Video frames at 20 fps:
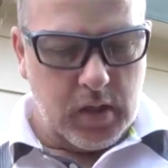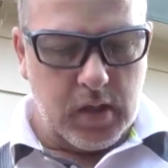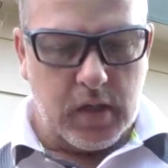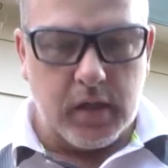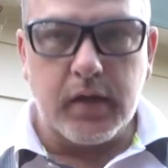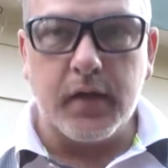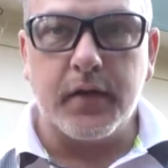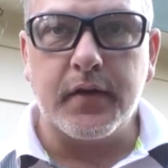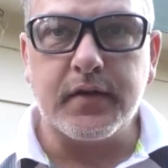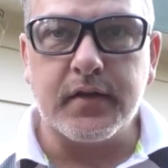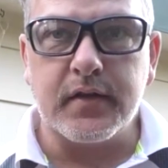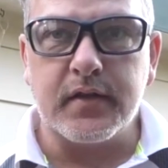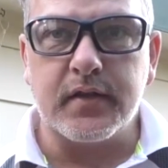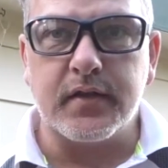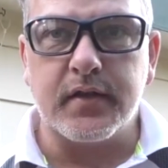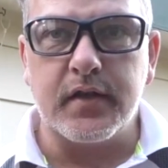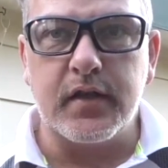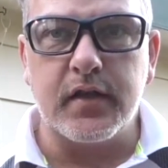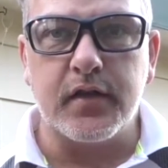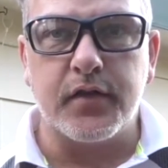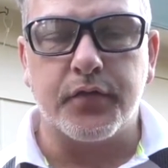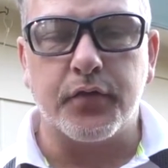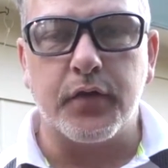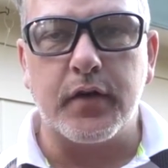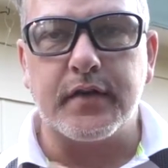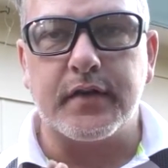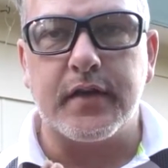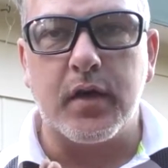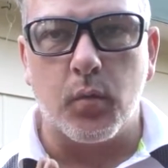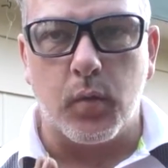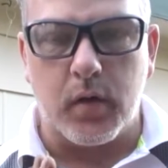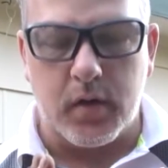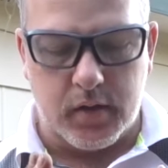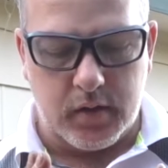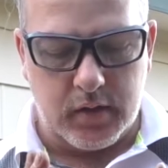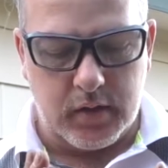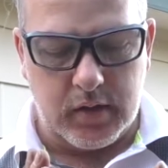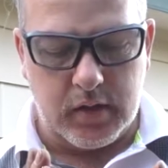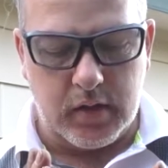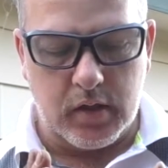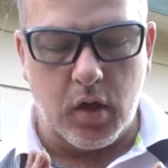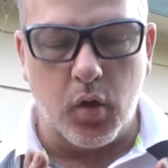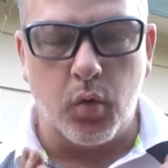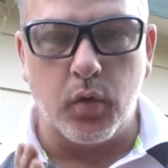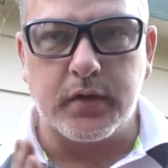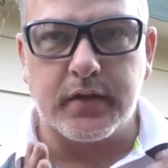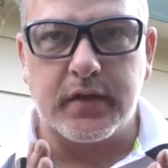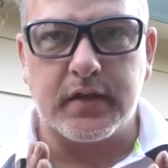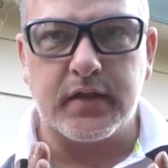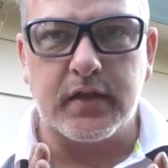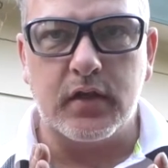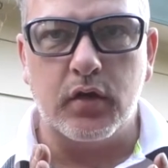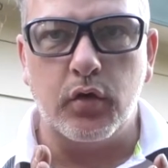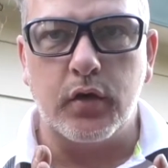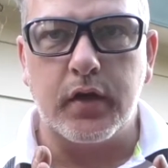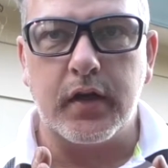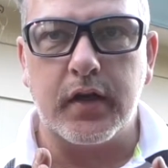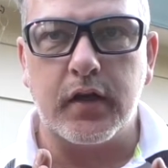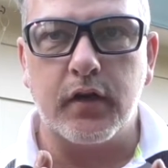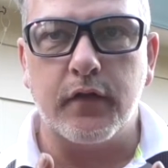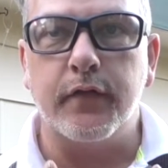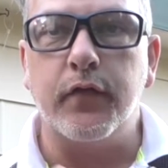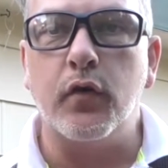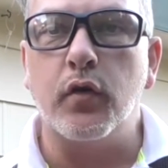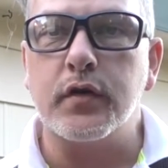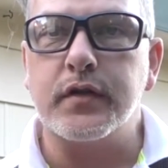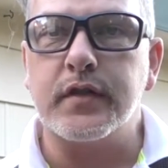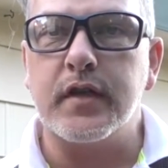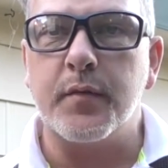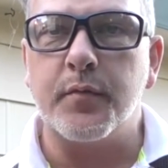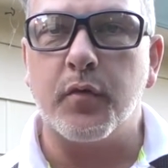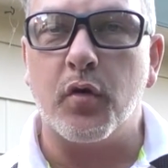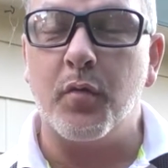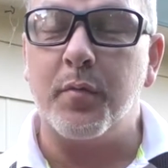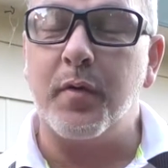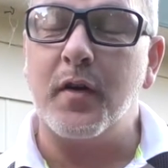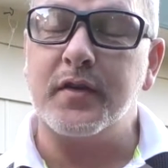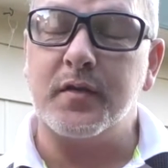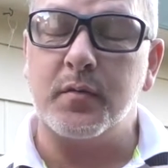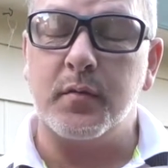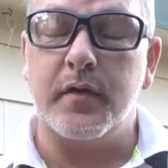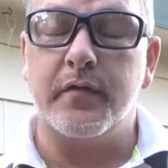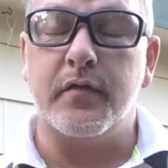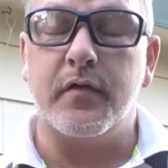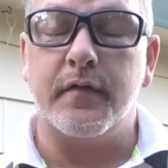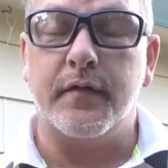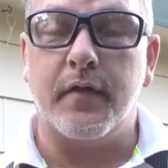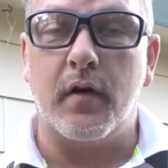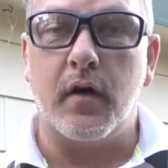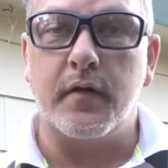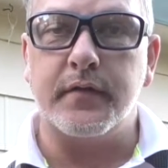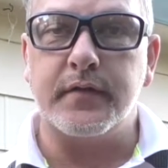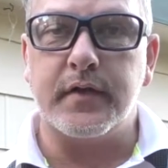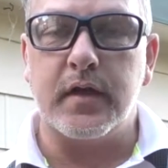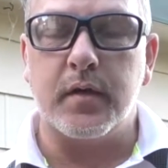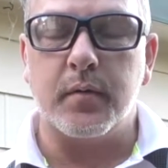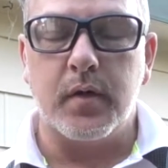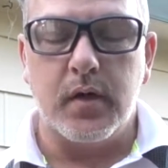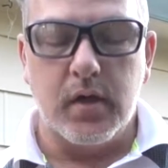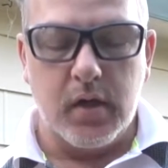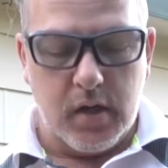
Uh, now this is the three-step one. Uh, I was actually looking at a four-step or possibly even a five-step.